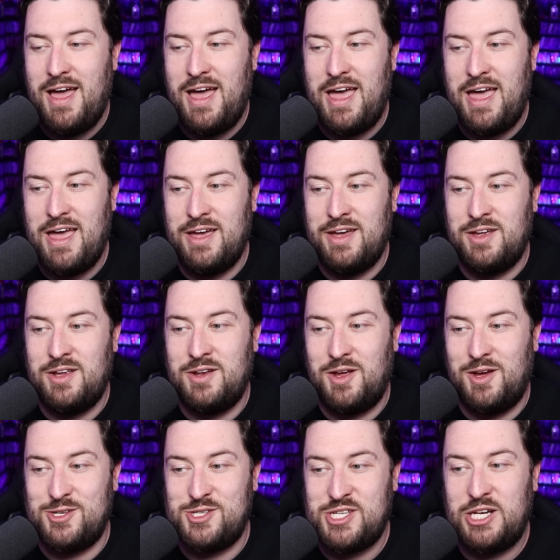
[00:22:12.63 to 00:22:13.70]
and
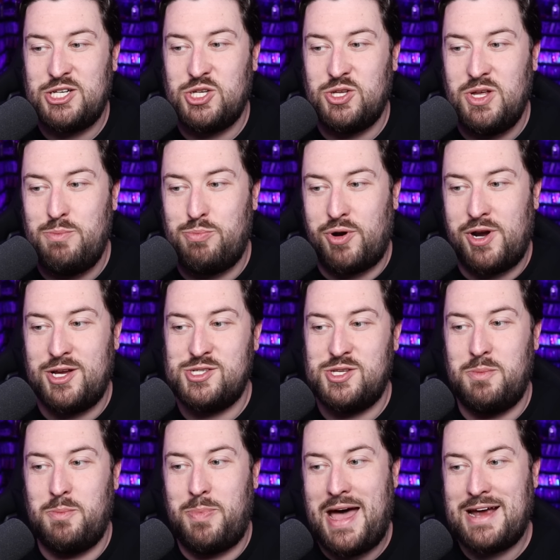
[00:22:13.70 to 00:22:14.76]
essentially brings
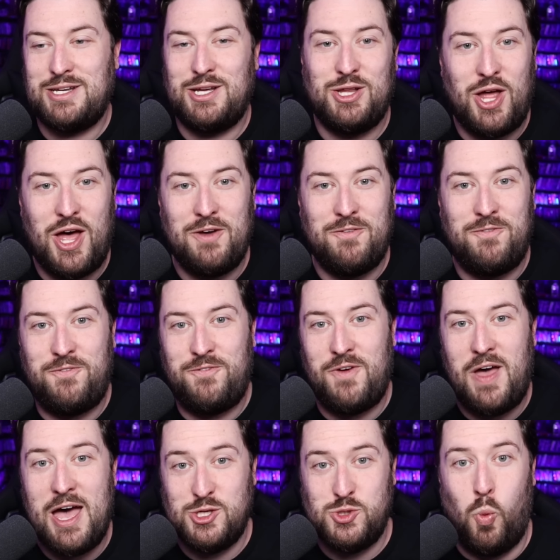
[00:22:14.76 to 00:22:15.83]
them back to life
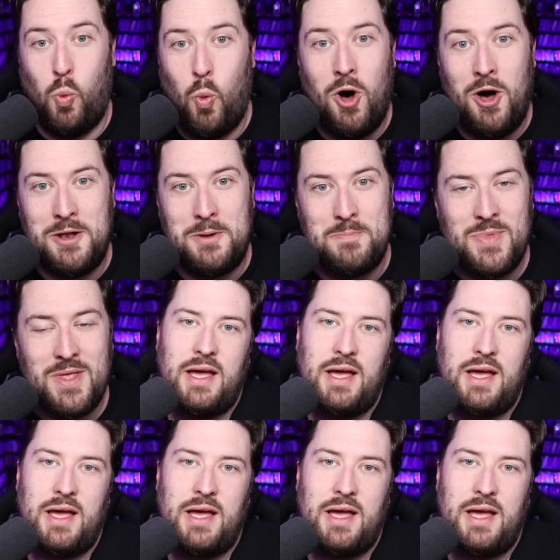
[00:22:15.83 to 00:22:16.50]
as one.